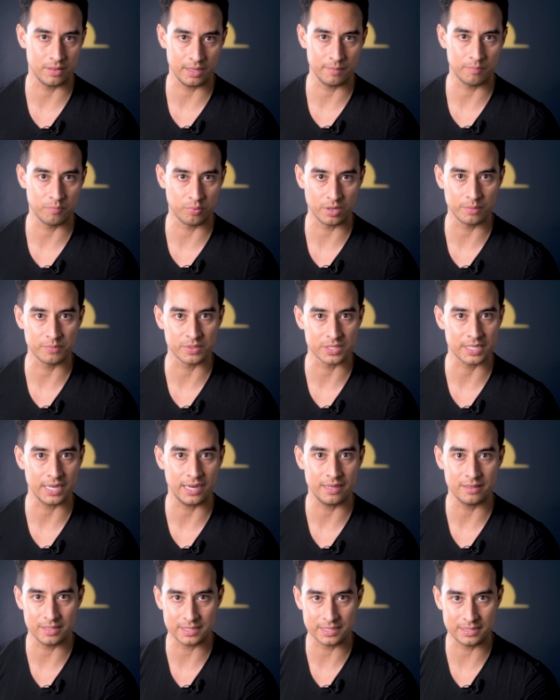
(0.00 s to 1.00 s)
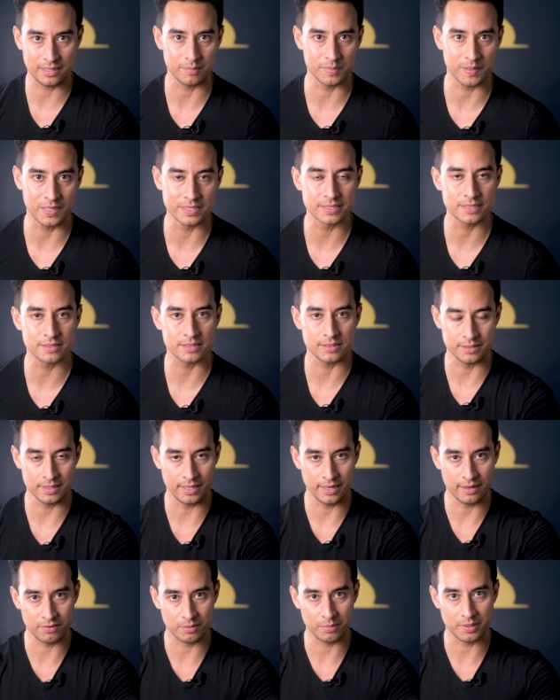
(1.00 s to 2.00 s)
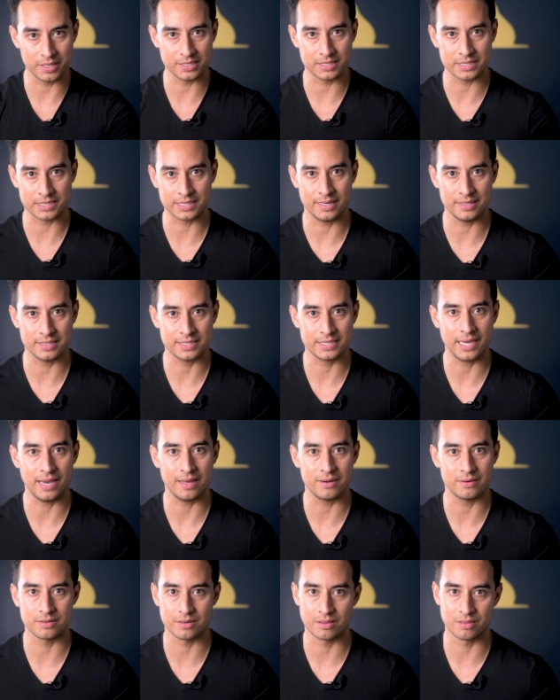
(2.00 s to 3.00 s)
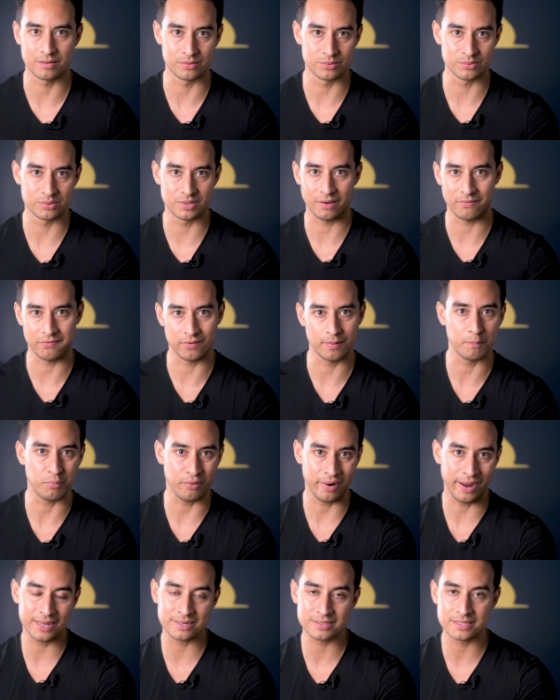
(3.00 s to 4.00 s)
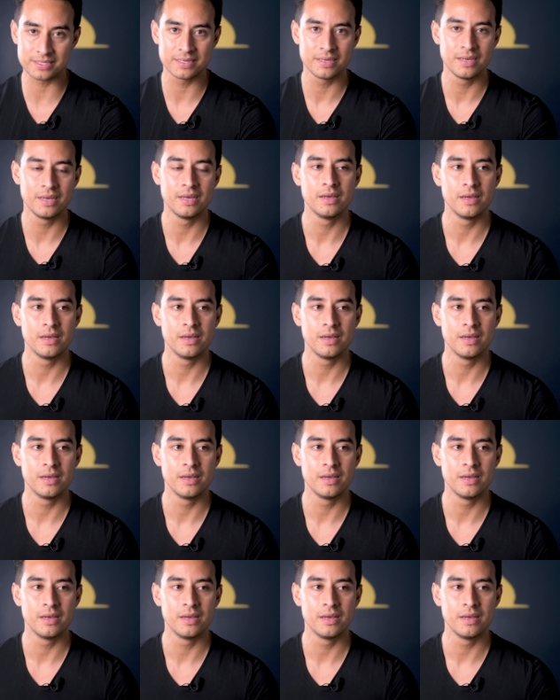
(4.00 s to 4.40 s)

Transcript: they They pretty much got the same lenses, and then everybody's just kind of scattered through different brands.